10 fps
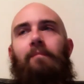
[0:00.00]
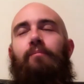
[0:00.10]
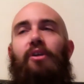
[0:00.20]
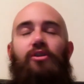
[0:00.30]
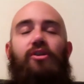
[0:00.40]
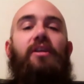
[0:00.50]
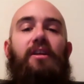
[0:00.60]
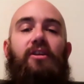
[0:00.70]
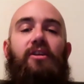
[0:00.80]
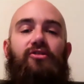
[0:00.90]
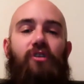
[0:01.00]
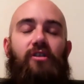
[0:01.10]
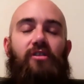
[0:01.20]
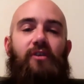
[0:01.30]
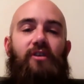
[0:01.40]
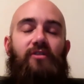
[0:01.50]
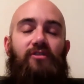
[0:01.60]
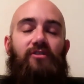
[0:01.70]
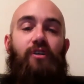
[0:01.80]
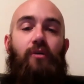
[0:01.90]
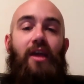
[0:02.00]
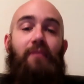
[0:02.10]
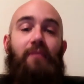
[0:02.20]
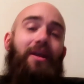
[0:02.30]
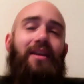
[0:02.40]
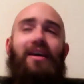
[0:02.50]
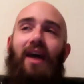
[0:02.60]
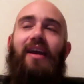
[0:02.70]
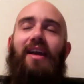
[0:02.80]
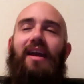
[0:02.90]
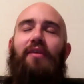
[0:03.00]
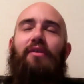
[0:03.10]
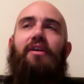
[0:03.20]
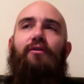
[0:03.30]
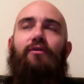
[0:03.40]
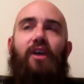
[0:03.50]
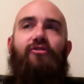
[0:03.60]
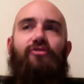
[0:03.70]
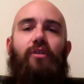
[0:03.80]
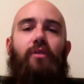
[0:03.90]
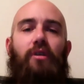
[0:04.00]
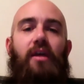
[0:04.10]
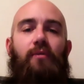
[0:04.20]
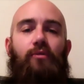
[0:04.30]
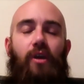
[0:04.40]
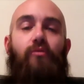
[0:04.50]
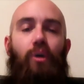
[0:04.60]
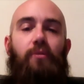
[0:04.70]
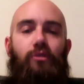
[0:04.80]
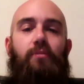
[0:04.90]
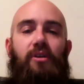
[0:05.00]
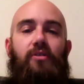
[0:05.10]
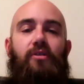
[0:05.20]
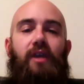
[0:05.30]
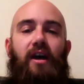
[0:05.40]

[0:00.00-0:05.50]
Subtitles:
but you're going to need a strong defense and a strong run game. And again, I think if you've got a strong run game, Greg Roman could be a good hire.